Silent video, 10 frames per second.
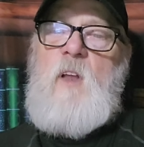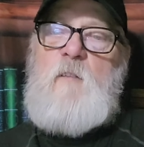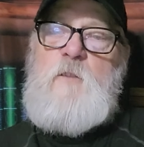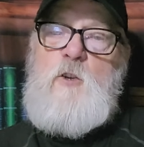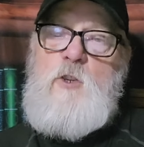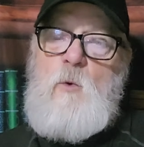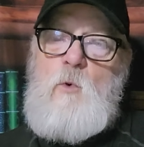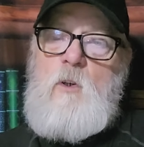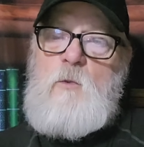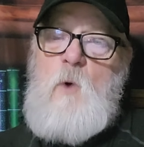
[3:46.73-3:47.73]
a future
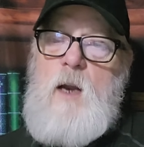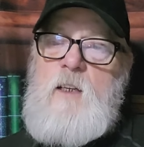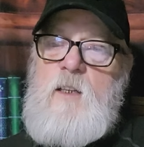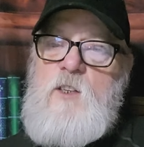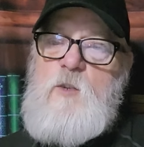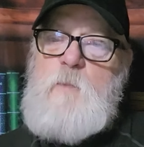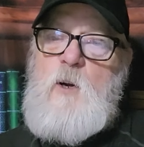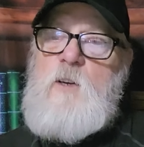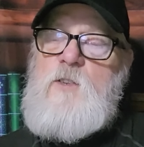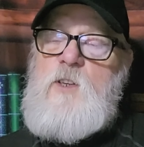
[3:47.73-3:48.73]
worldwide
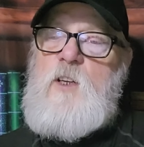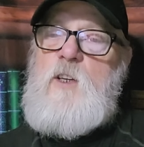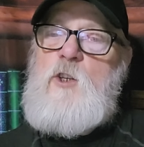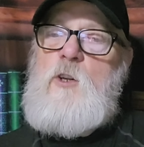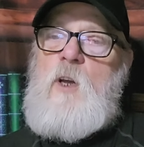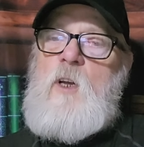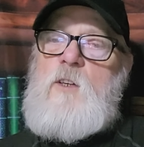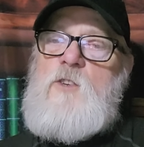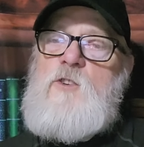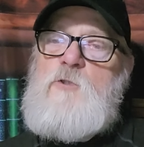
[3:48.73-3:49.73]
conspiracy to
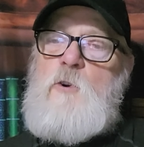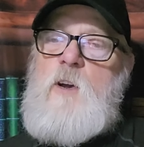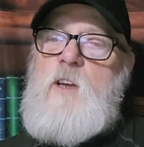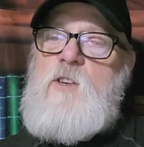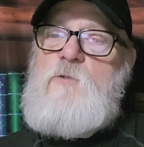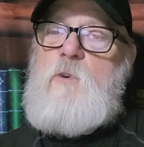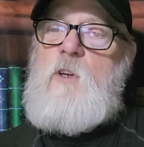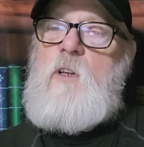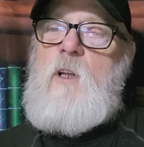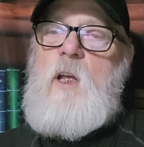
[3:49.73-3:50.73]
destroy
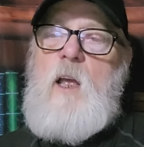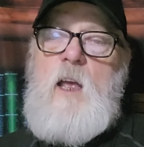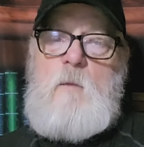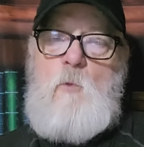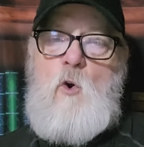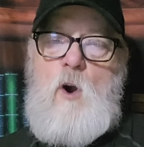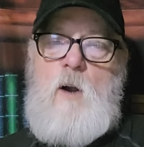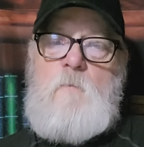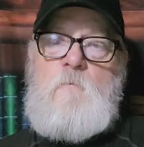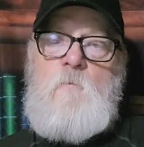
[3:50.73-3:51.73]
Israel, and
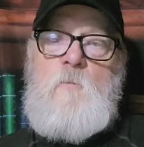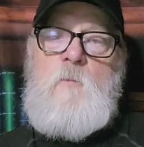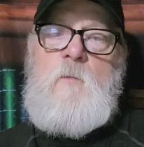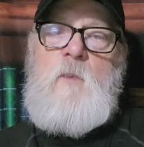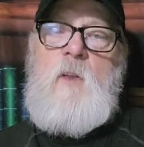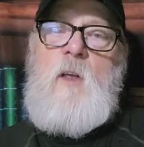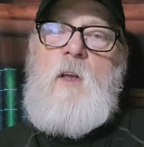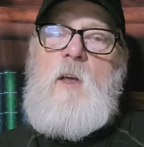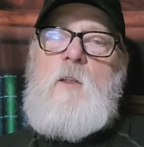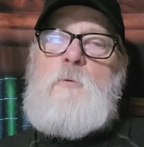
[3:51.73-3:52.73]
more.
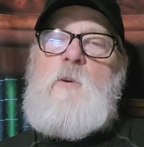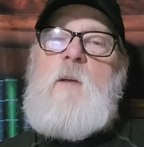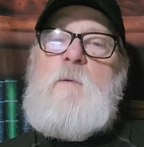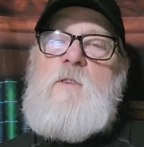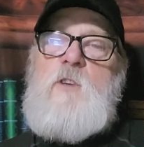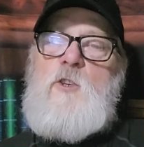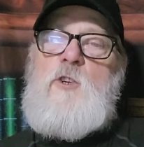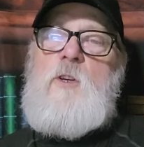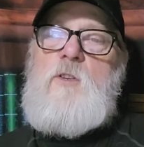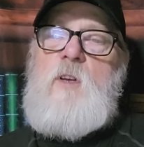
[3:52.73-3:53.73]
Three
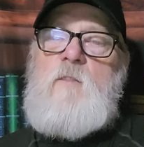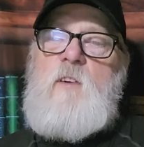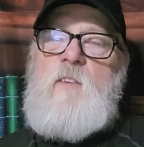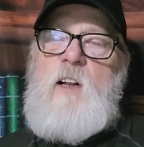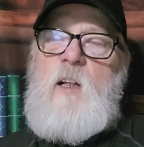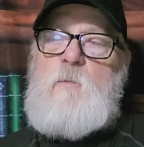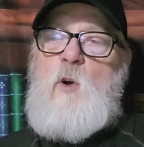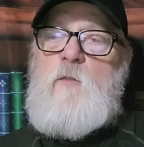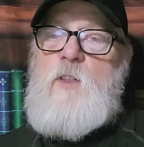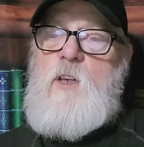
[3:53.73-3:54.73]
positions have developed
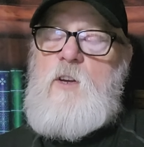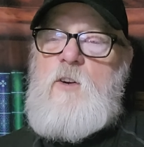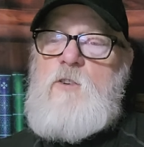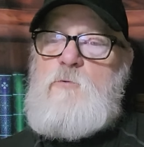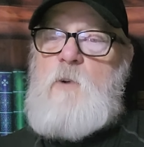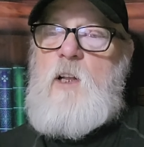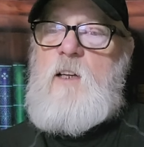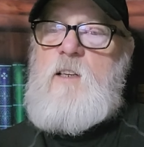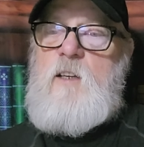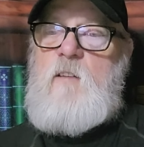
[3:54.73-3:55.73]
over the years
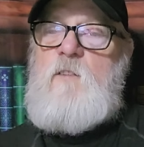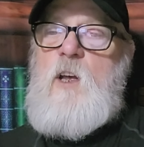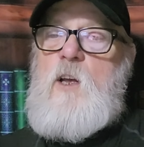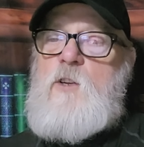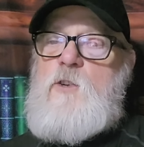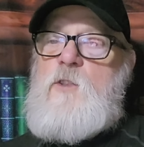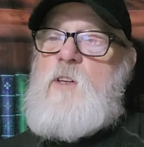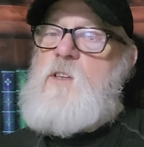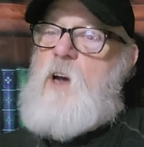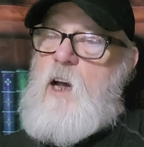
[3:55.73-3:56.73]
relative to the
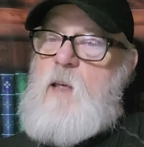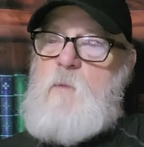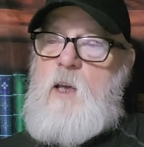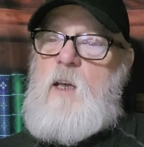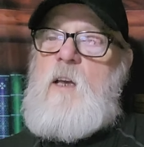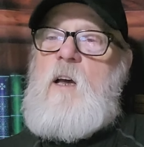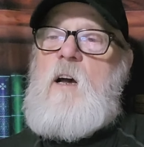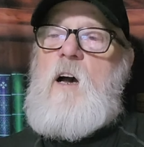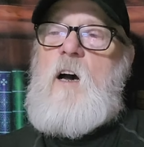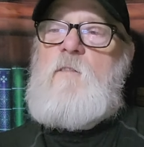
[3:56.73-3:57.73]
timing
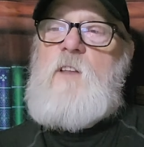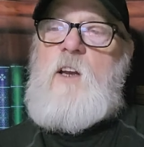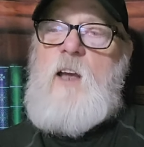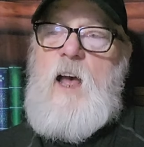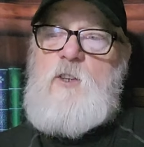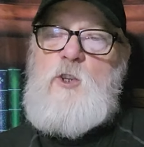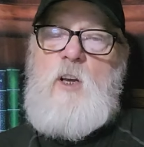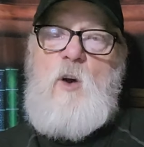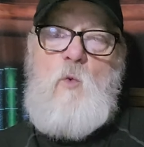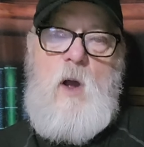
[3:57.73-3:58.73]
of the
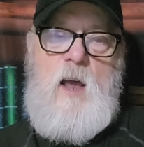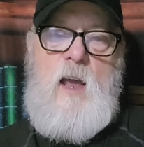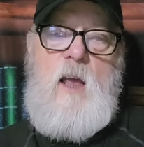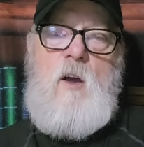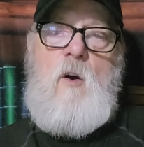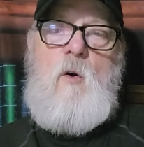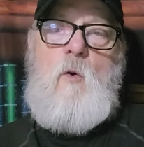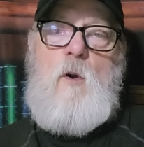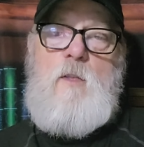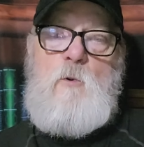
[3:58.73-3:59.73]
catching away
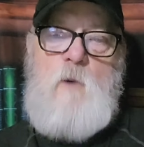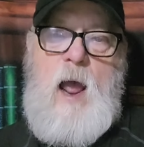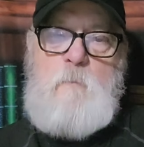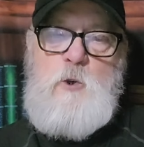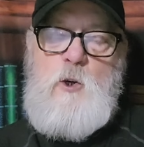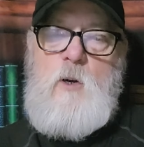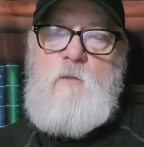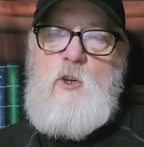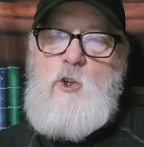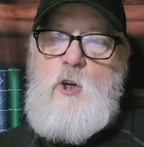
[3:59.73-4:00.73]
or the rapture
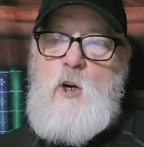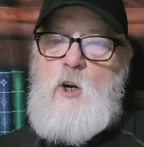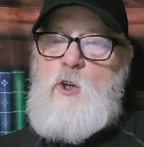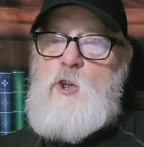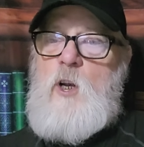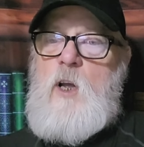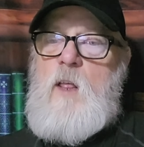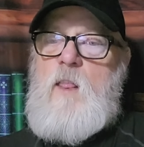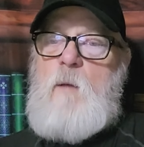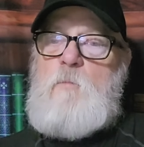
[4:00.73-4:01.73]
of the church
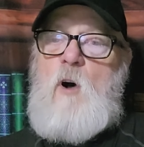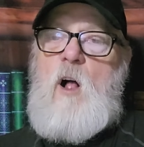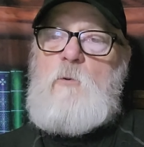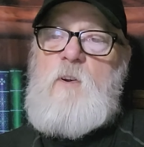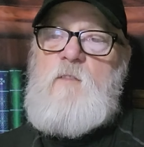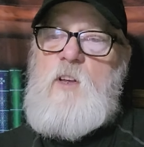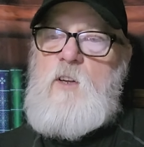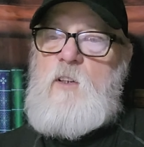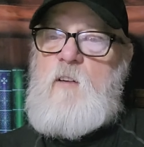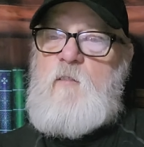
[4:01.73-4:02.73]
that Paul revealed in